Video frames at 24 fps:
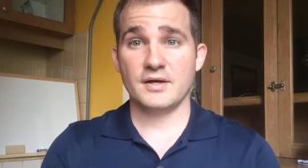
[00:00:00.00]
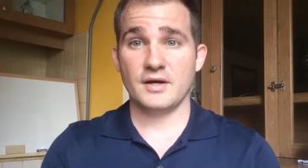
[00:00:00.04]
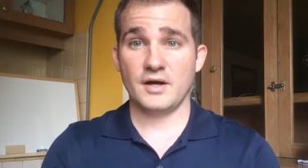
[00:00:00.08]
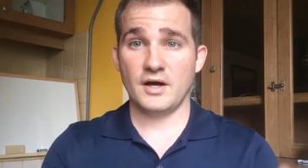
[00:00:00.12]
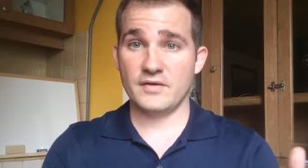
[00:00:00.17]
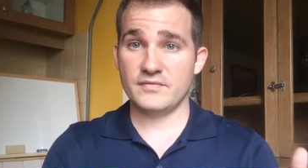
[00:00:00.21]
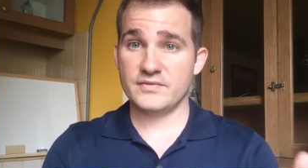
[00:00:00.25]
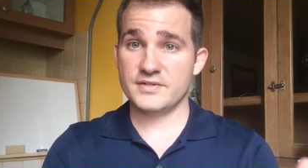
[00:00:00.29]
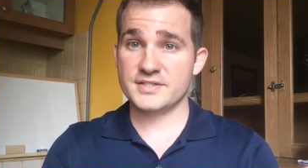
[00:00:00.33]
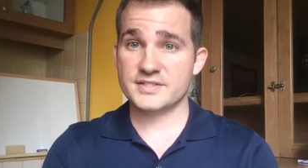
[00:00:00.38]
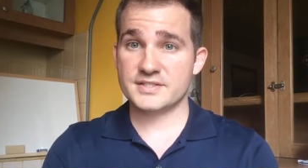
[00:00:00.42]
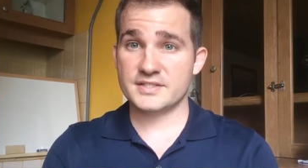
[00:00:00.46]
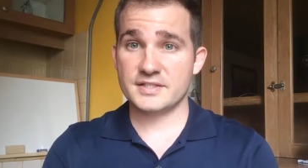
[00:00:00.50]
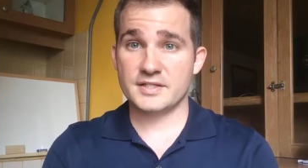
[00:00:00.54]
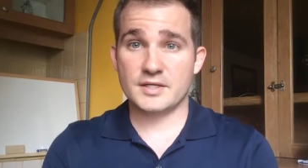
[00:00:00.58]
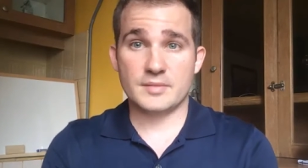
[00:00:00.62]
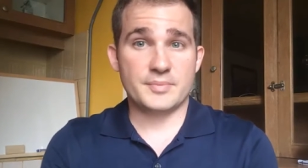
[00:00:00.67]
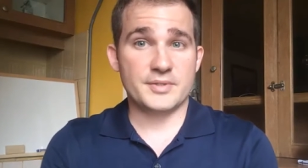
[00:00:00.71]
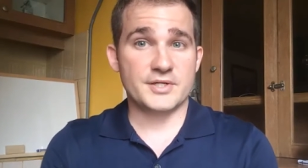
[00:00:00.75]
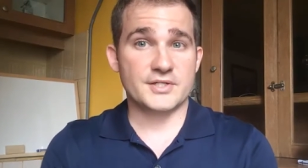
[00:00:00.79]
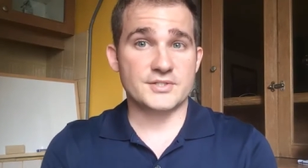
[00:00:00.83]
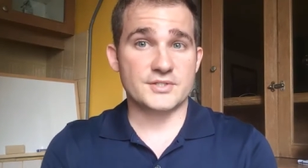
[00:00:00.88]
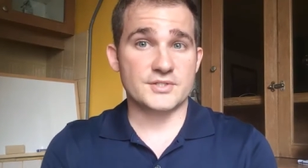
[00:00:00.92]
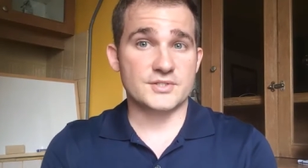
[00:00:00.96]
Obviously, a
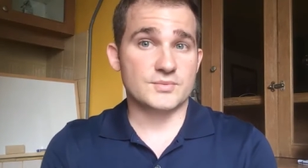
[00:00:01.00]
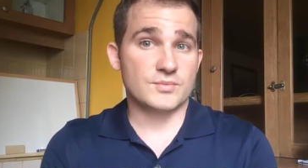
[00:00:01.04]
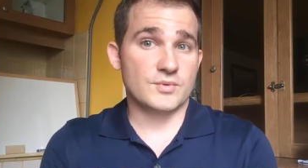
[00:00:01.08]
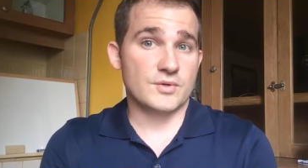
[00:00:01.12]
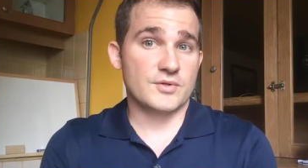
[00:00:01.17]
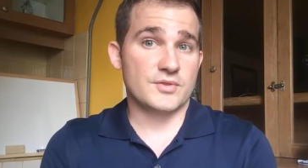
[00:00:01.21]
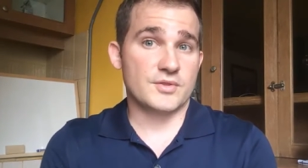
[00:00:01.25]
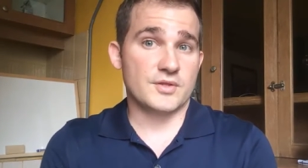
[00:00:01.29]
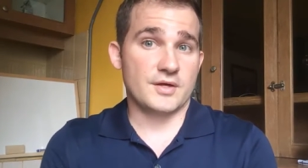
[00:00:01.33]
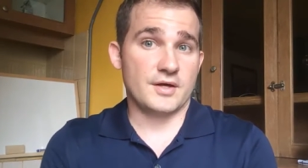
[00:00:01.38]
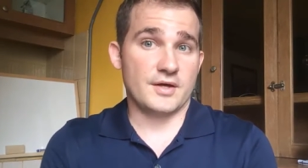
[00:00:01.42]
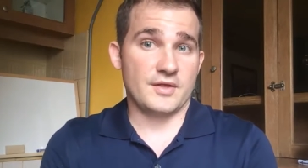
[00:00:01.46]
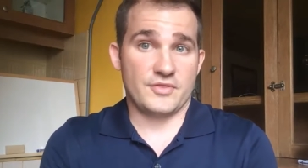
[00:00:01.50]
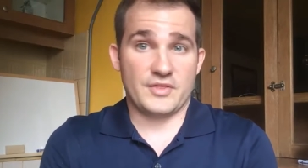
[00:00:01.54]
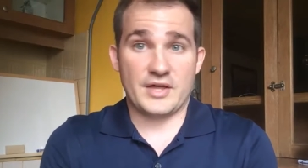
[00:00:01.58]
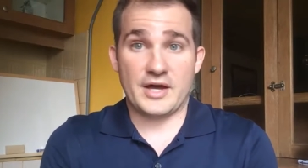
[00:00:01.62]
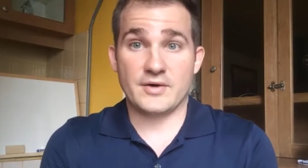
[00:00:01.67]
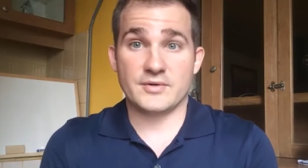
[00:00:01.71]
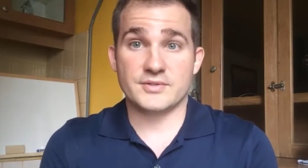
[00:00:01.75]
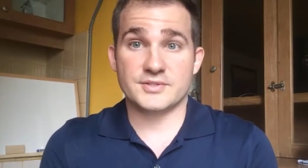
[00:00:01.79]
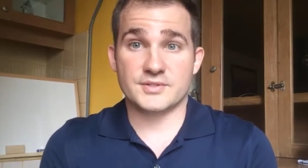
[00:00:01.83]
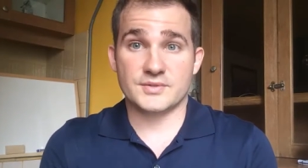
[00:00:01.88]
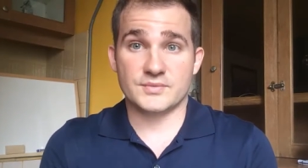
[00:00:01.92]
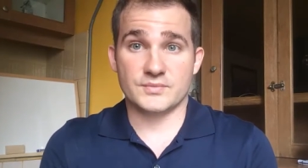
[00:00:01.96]
picture is worth a
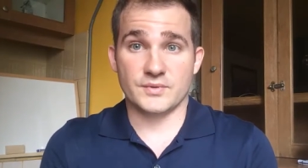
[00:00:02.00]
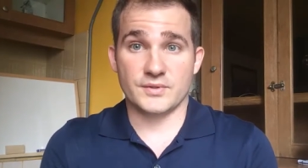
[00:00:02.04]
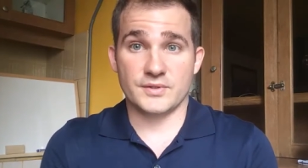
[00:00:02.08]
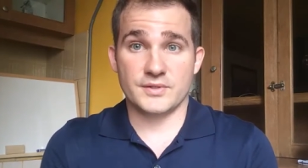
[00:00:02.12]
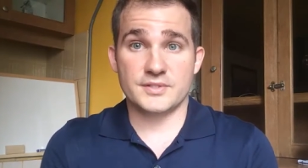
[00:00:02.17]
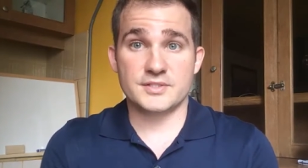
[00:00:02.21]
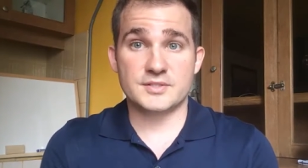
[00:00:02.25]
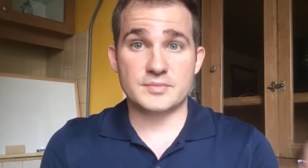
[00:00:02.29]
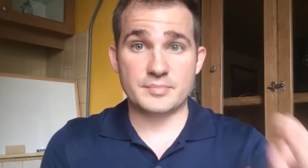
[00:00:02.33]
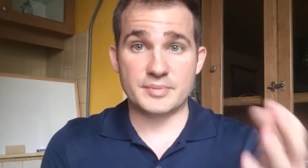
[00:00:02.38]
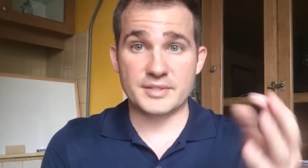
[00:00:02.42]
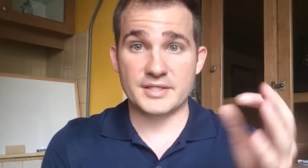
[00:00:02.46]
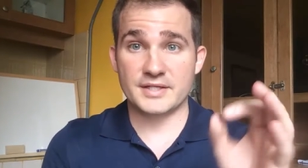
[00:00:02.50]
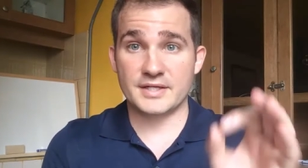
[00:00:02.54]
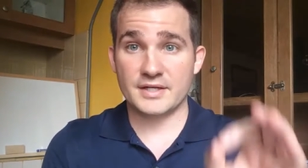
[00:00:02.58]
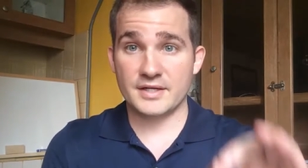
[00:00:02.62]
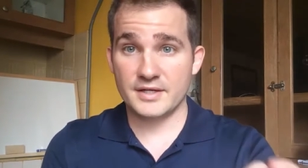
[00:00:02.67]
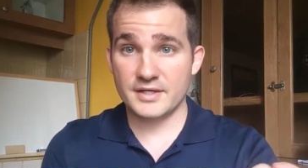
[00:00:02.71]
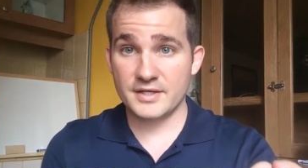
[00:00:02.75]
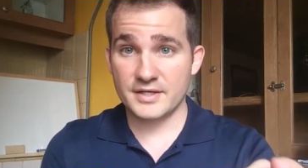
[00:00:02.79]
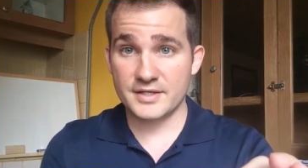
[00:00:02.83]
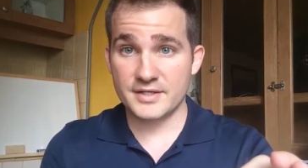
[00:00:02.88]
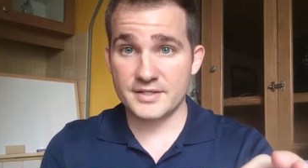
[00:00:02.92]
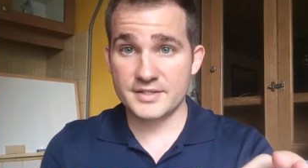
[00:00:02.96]
thousand words
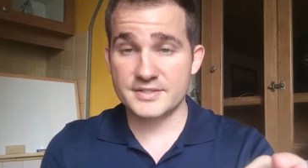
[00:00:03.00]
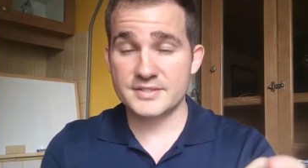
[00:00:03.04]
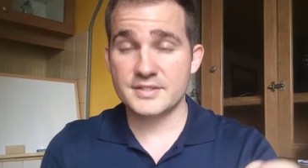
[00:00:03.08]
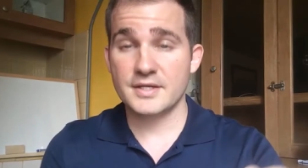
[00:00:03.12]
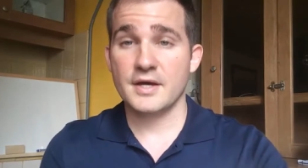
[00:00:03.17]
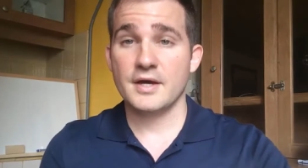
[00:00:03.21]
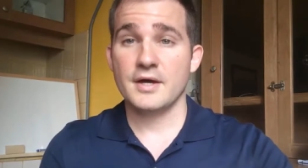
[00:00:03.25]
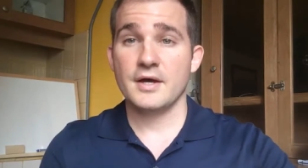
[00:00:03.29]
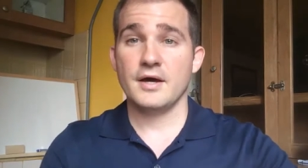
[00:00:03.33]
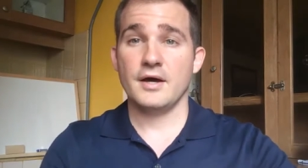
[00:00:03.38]
because